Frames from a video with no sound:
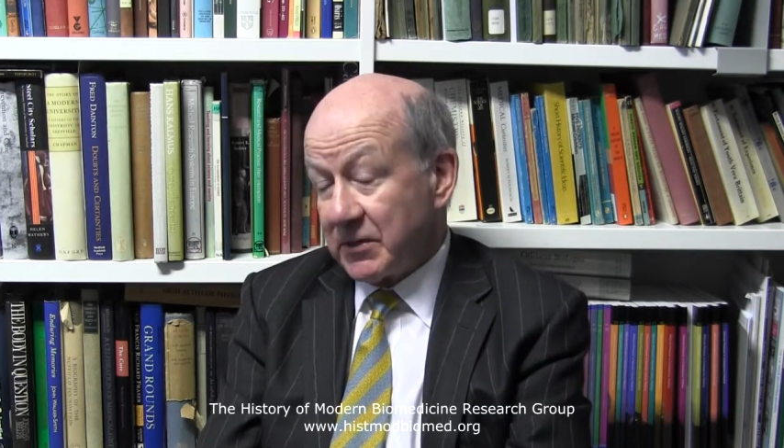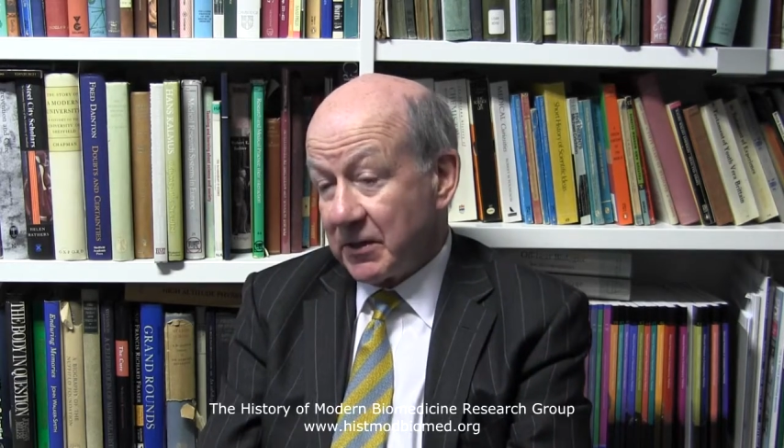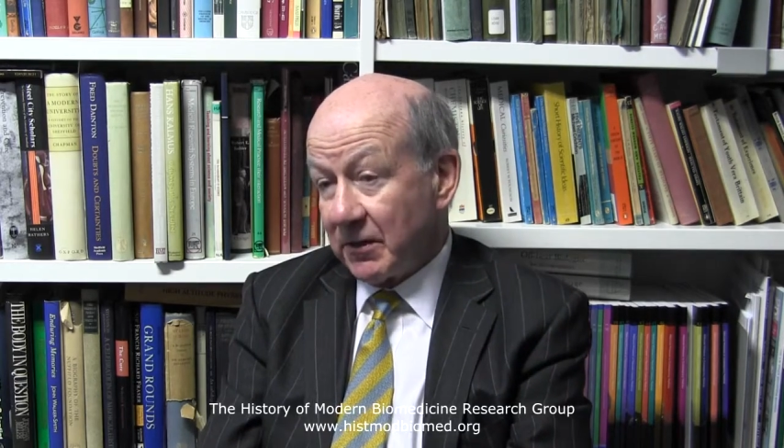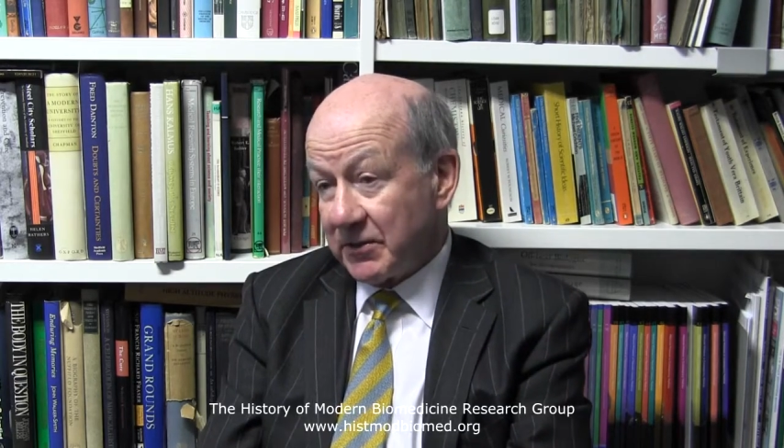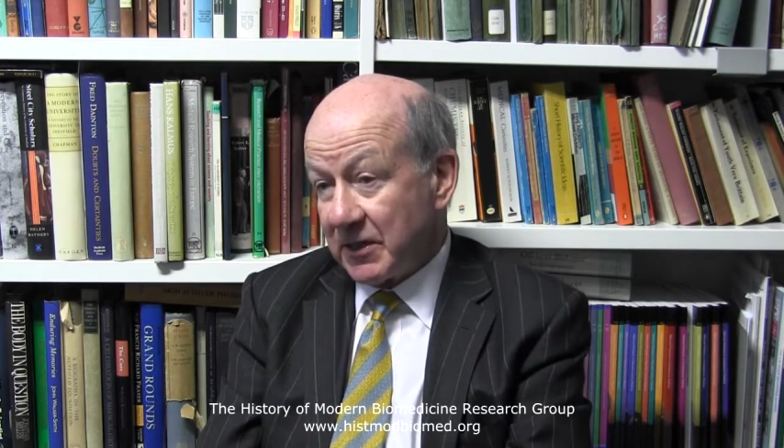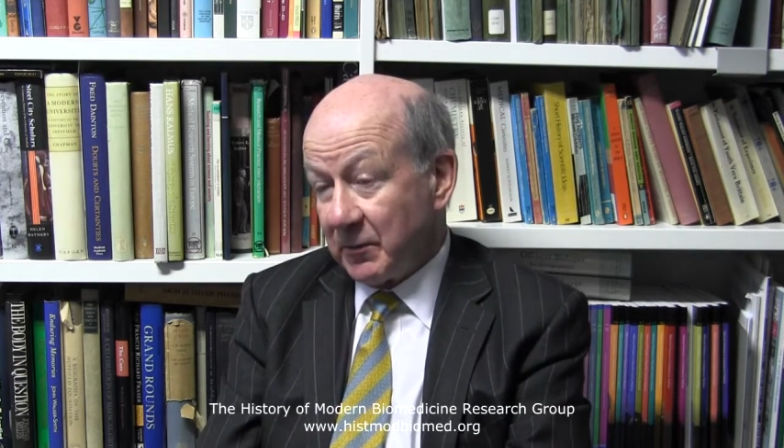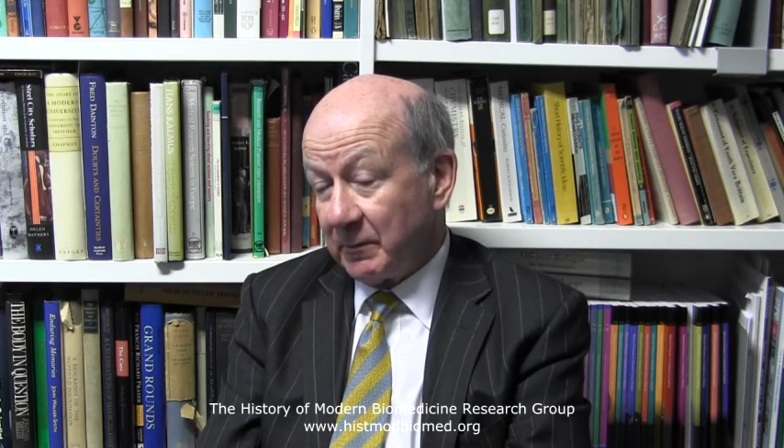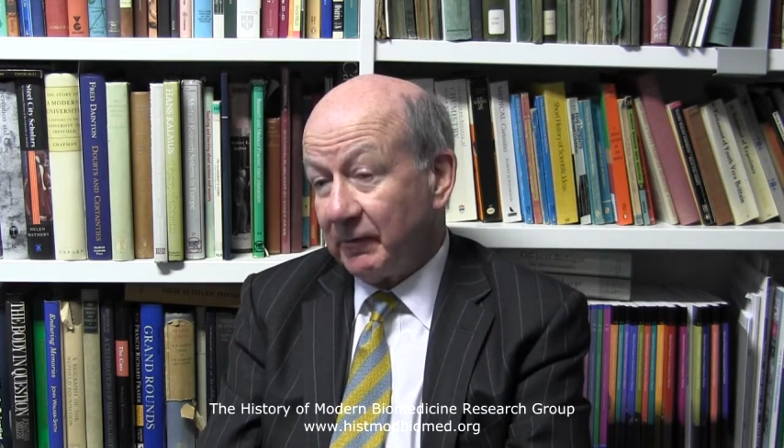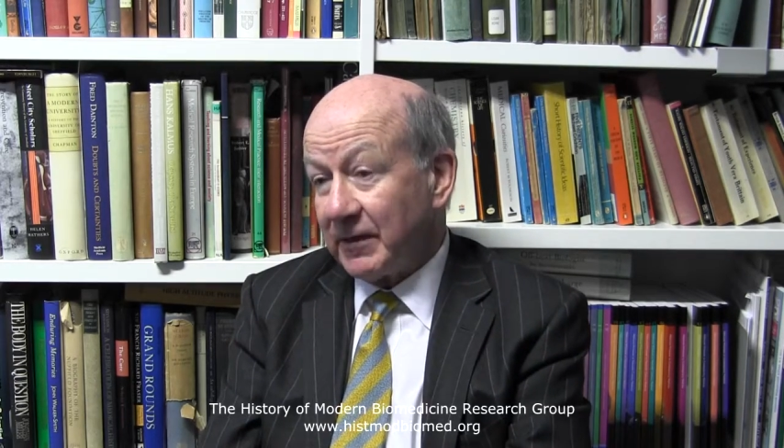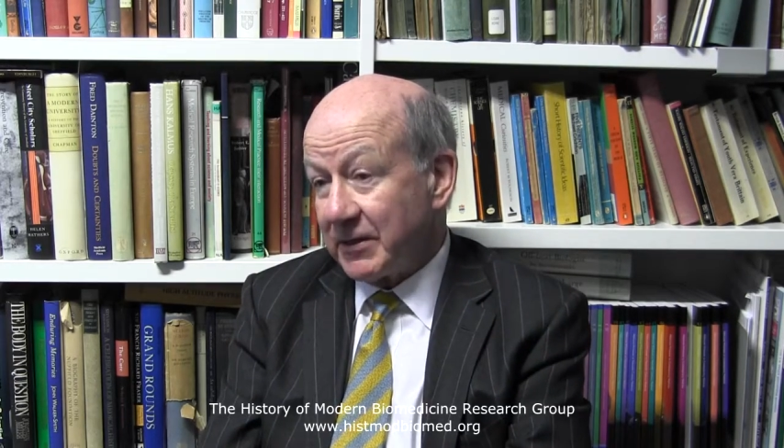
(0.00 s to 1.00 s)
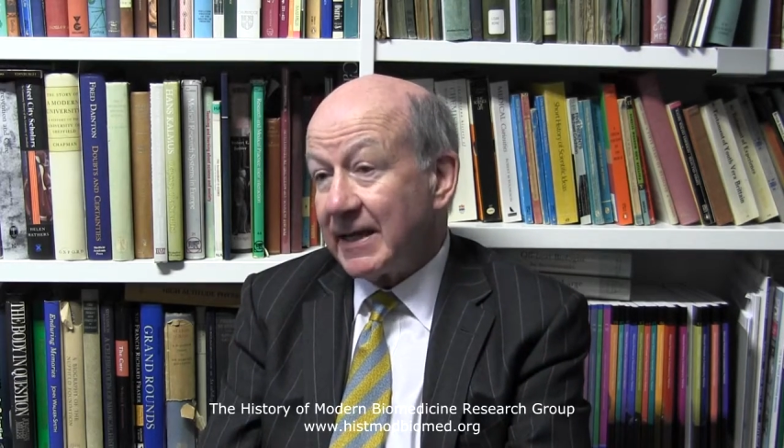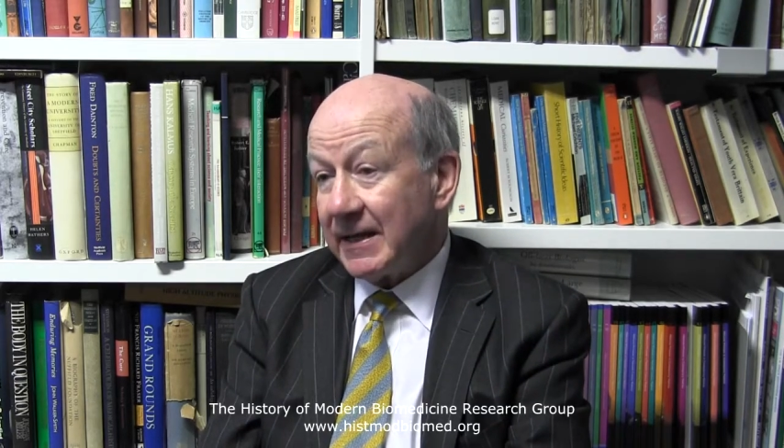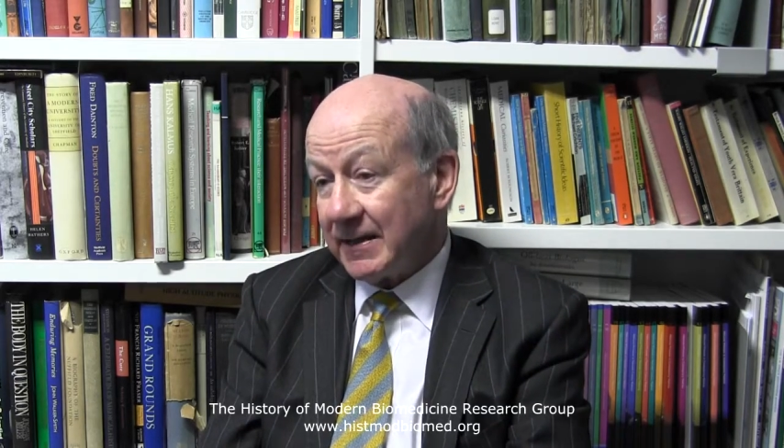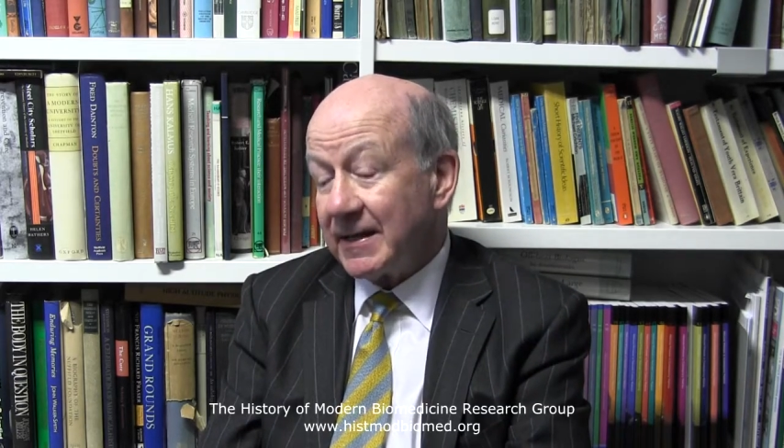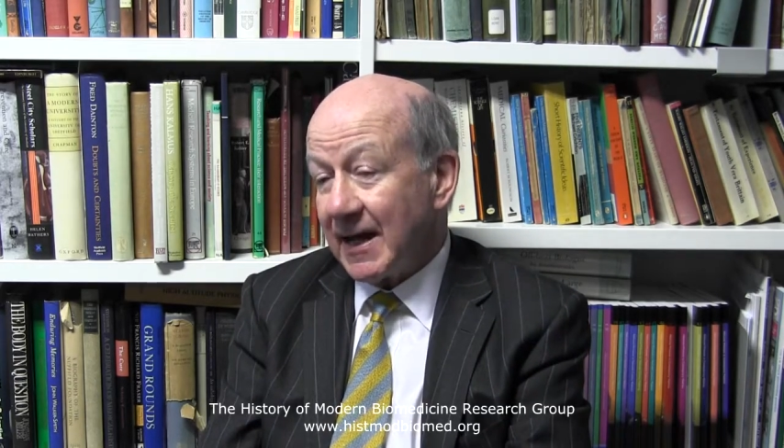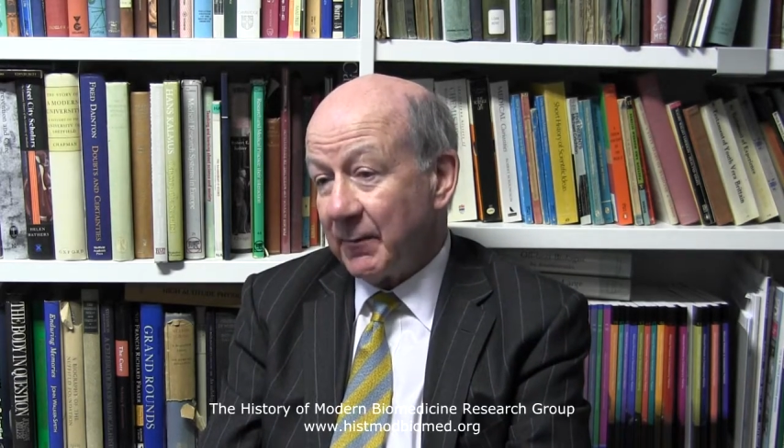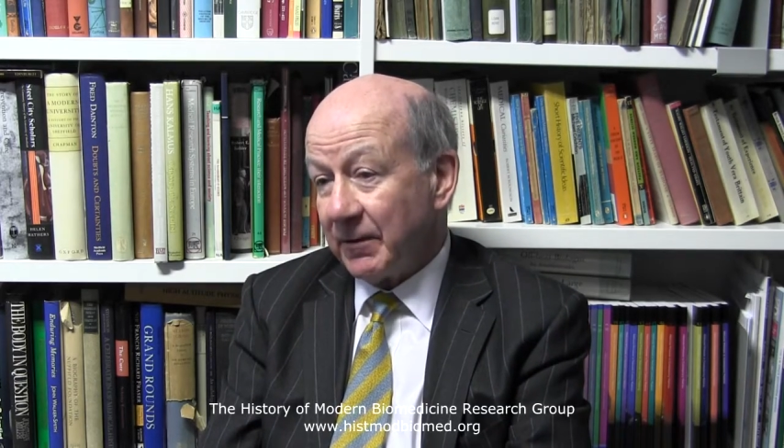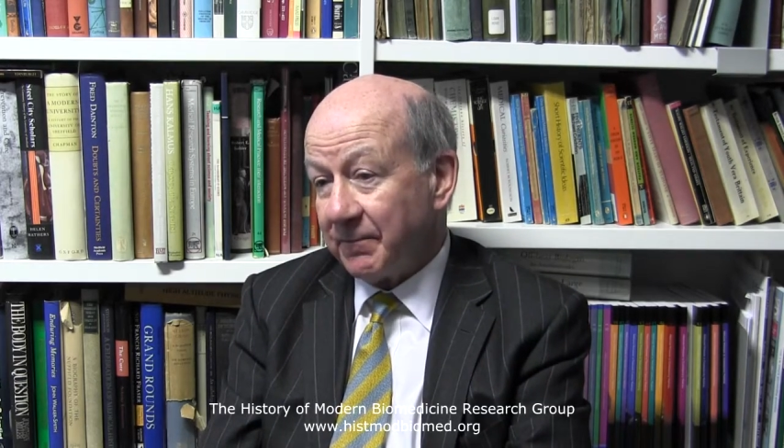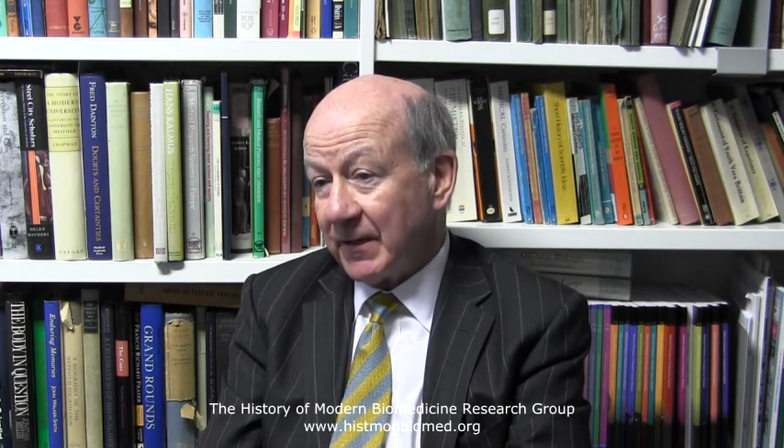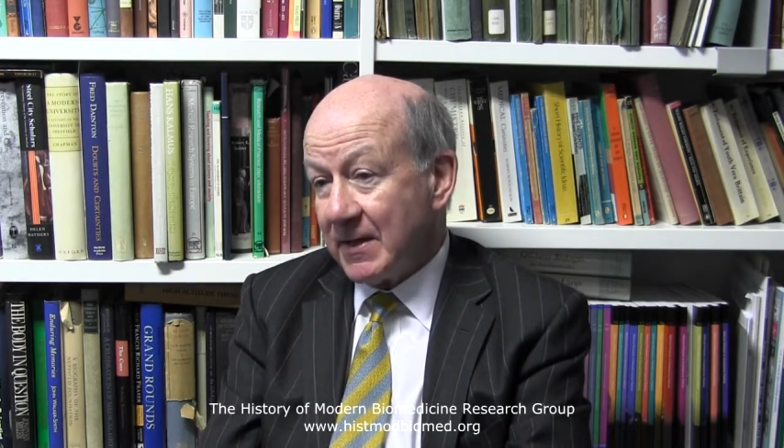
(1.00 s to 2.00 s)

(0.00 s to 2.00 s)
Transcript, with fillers: physiology with Professor Ian Cameron.